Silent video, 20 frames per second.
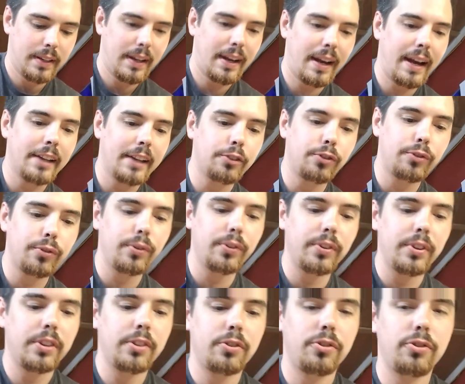I do
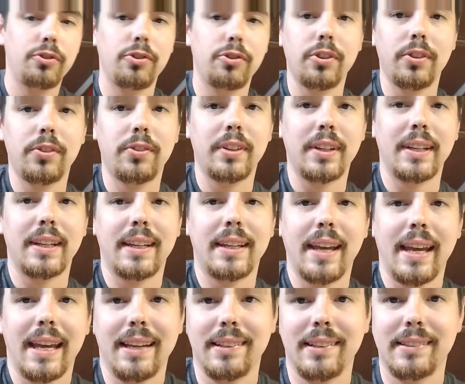this just in
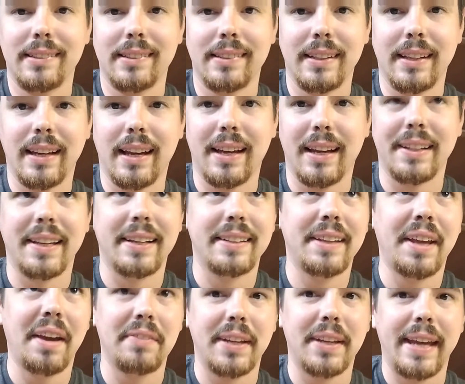case. I like to
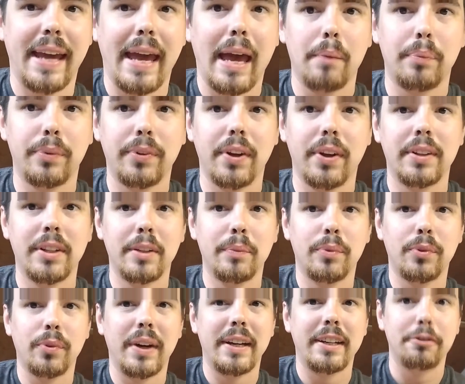have the caps on them
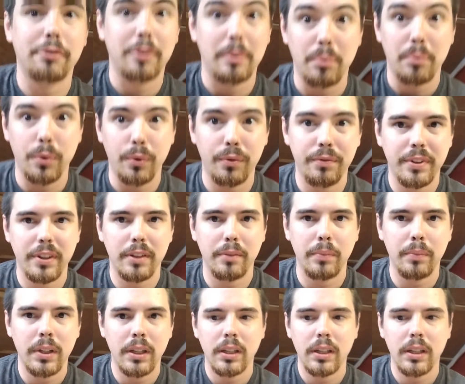so I can remove them.